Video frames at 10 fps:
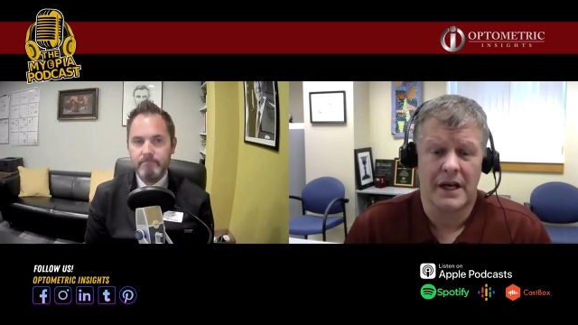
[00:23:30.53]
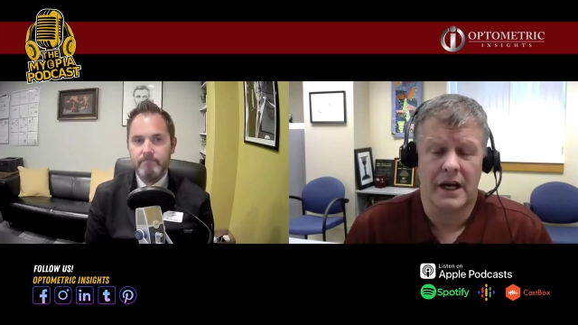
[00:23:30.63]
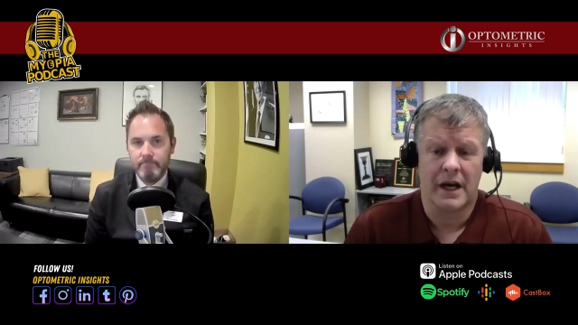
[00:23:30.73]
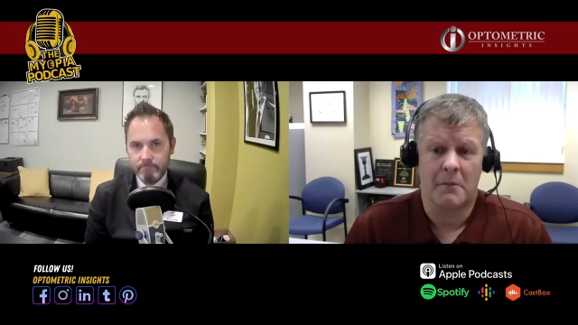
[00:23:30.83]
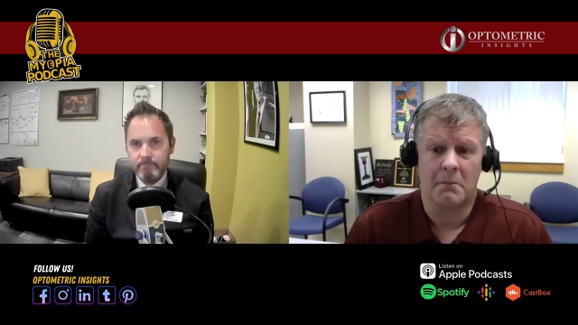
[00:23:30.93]

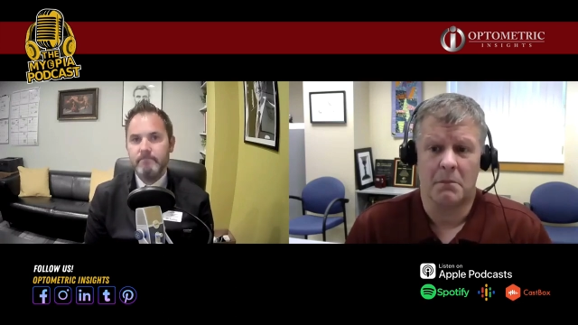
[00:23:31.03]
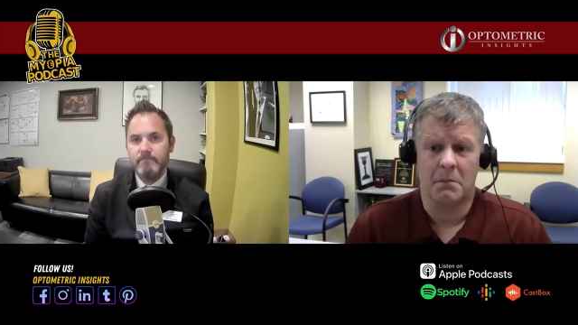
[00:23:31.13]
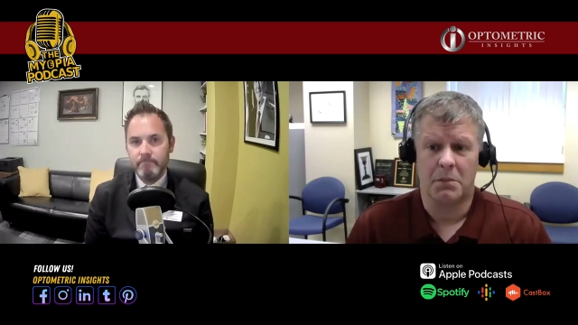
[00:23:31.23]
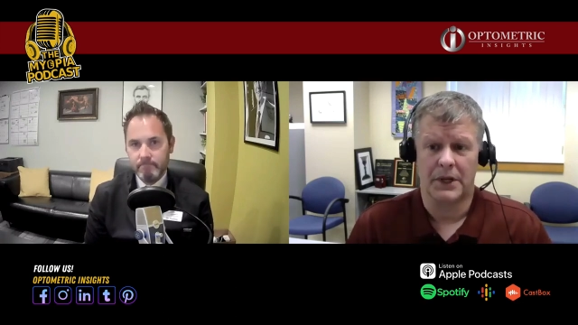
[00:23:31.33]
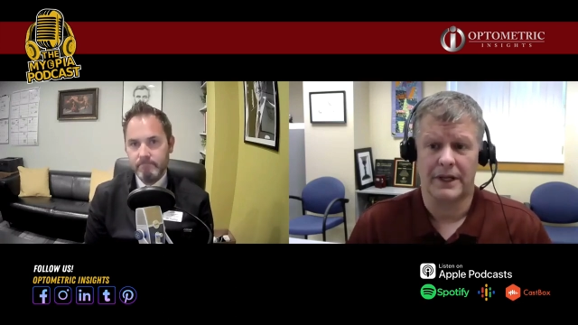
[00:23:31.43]
Speaker 1: Um,
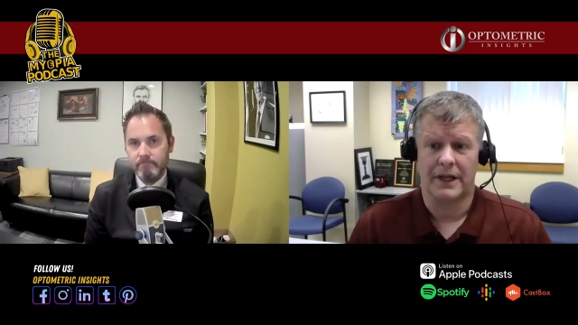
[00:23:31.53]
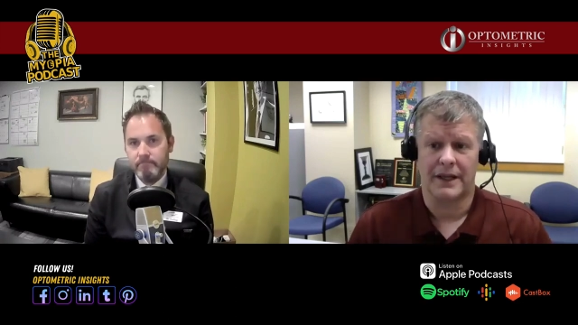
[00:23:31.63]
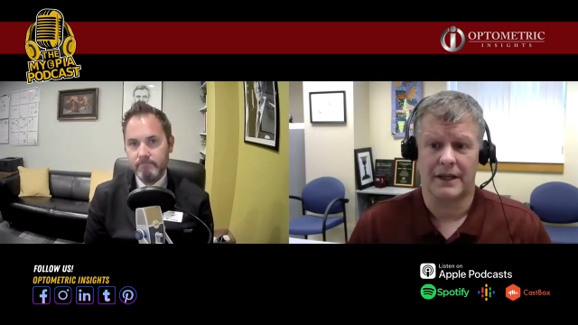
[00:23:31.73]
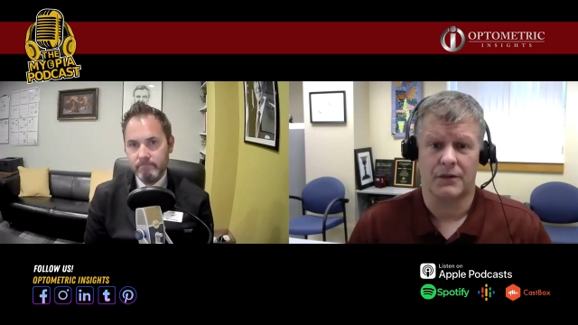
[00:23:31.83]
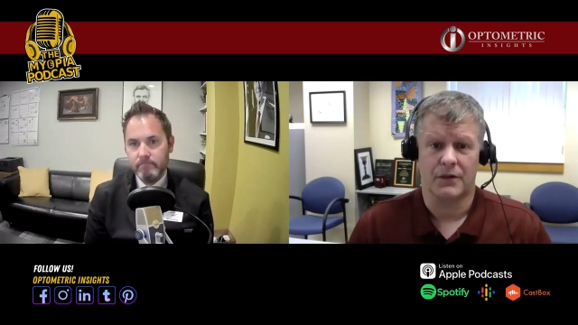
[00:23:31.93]
but I
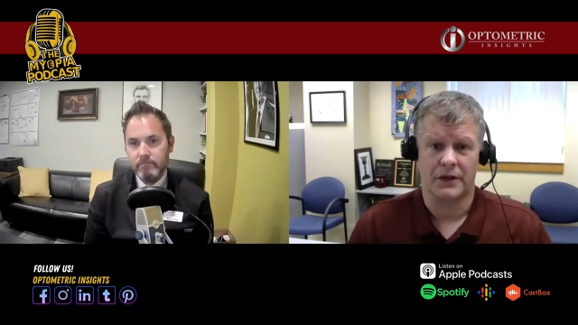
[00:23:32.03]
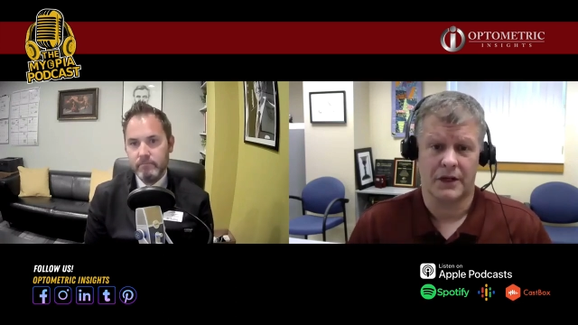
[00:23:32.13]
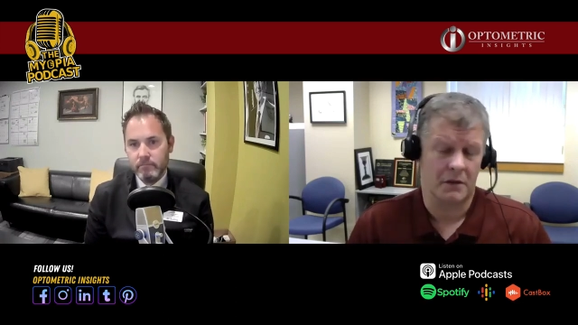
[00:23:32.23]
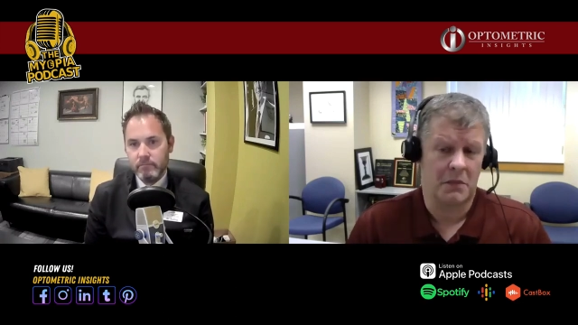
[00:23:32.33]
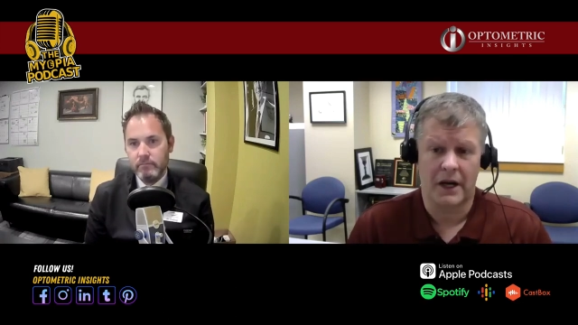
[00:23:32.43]
think for
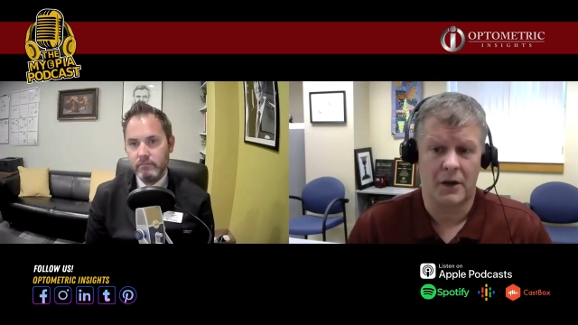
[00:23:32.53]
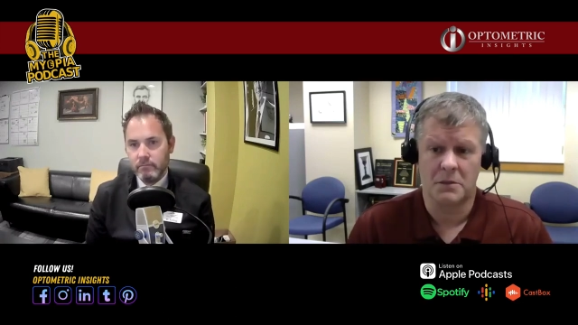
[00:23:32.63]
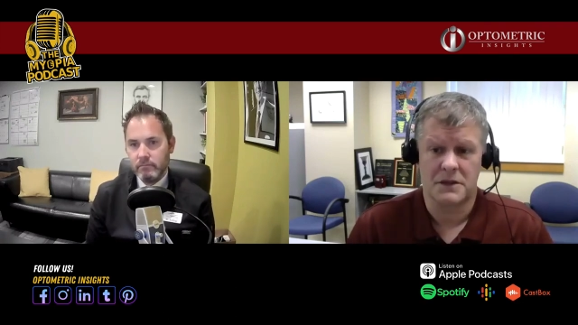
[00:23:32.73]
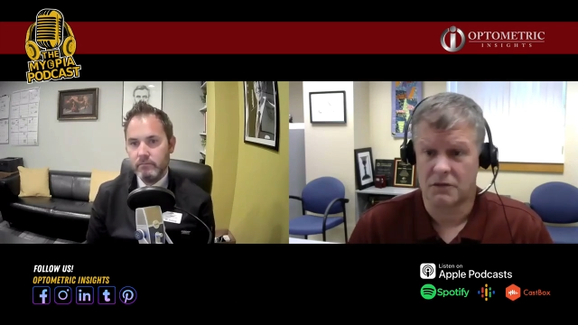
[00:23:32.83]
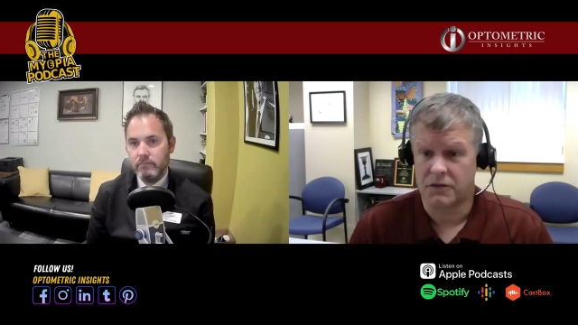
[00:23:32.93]
young
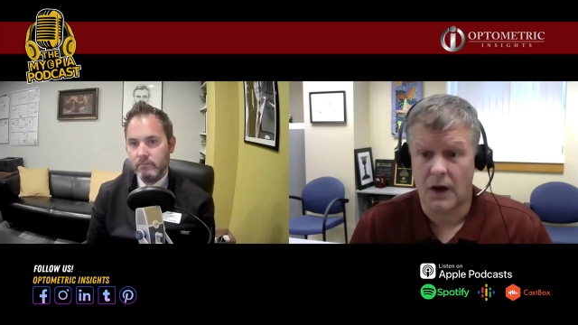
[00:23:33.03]
myopes to